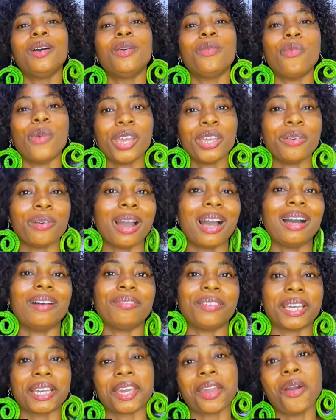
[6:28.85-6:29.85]
When you
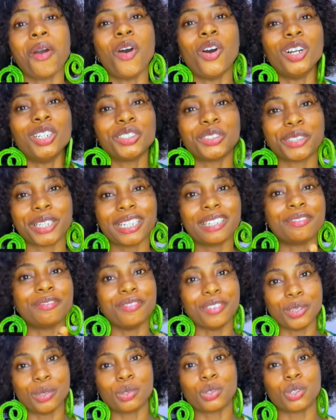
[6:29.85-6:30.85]
have like 100
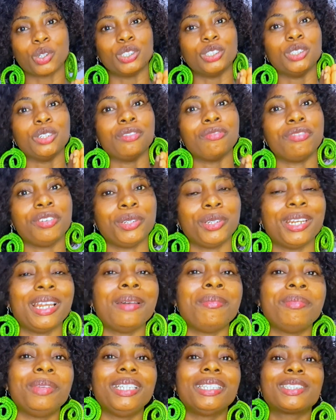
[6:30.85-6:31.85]
views on your video,
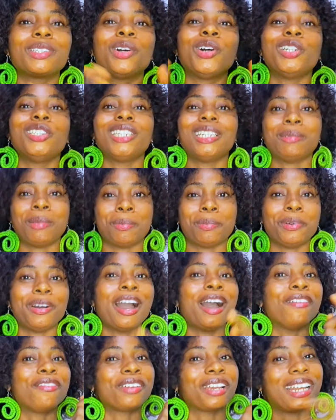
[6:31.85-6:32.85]
that means 100 people
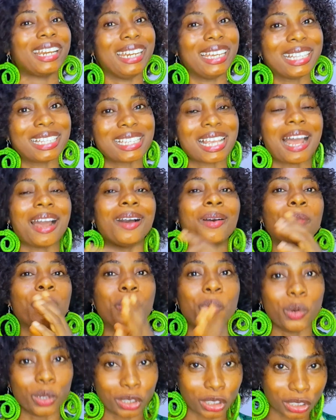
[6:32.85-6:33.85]
have clicked
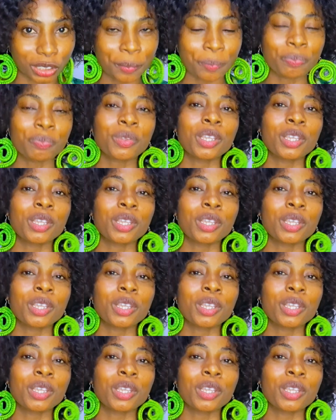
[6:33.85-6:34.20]
and watched.